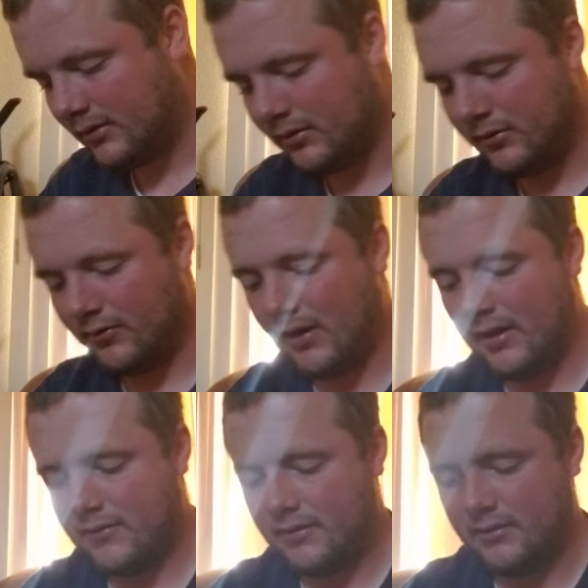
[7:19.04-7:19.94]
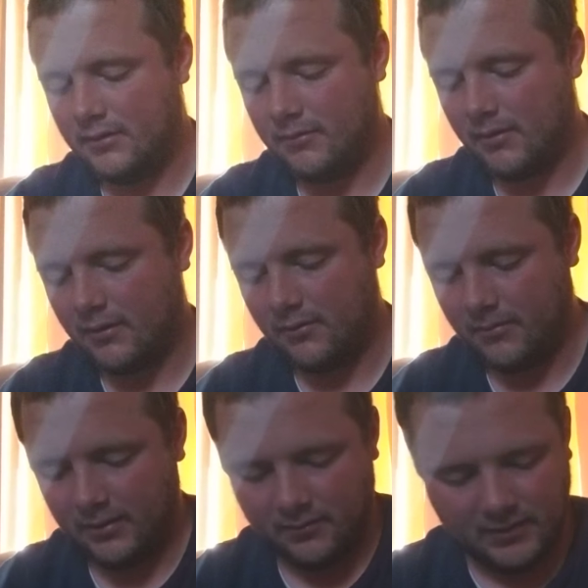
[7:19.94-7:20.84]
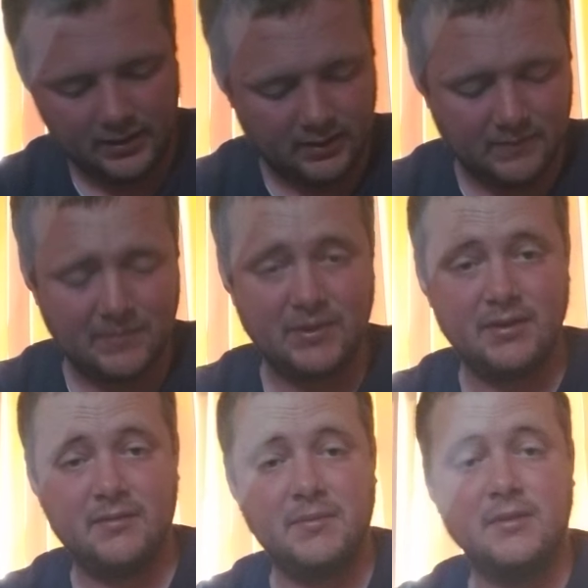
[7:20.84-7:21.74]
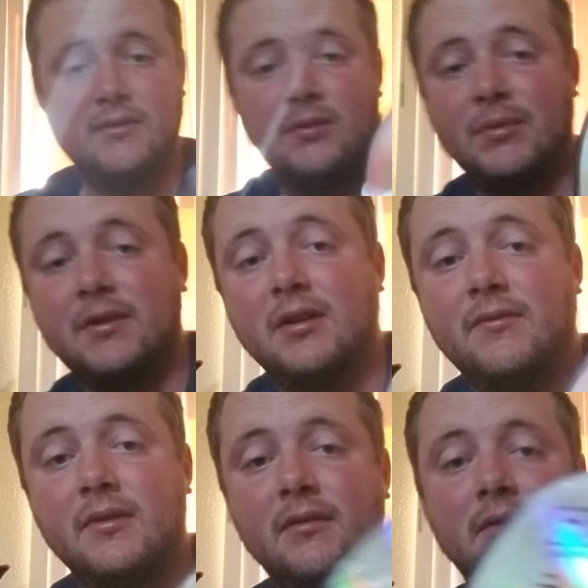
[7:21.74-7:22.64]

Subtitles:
Driver, You Are the Wheel Man. I remember this being super tough when I was